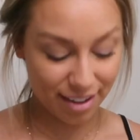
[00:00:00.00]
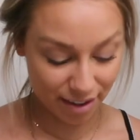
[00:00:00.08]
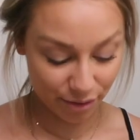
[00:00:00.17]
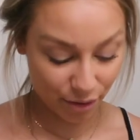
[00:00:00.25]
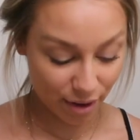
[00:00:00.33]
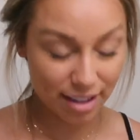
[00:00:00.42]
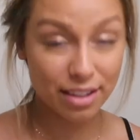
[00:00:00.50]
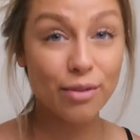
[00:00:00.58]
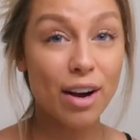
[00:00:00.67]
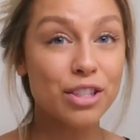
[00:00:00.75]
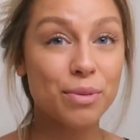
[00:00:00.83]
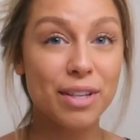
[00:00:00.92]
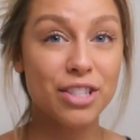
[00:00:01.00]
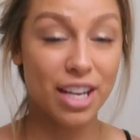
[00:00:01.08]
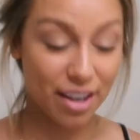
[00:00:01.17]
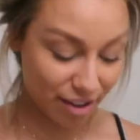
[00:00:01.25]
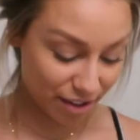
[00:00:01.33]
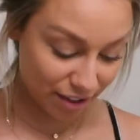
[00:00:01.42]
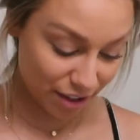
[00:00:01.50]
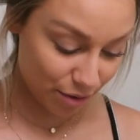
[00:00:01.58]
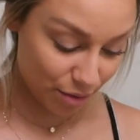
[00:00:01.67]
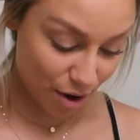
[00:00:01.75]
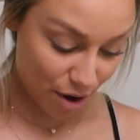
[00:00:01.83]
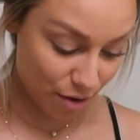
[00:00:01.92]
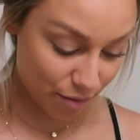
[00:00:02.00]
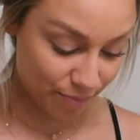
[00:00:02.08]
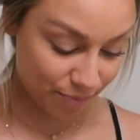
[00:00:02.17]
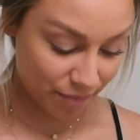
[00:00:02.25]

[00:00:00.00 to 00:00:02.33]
If you guys have watched my channel, you know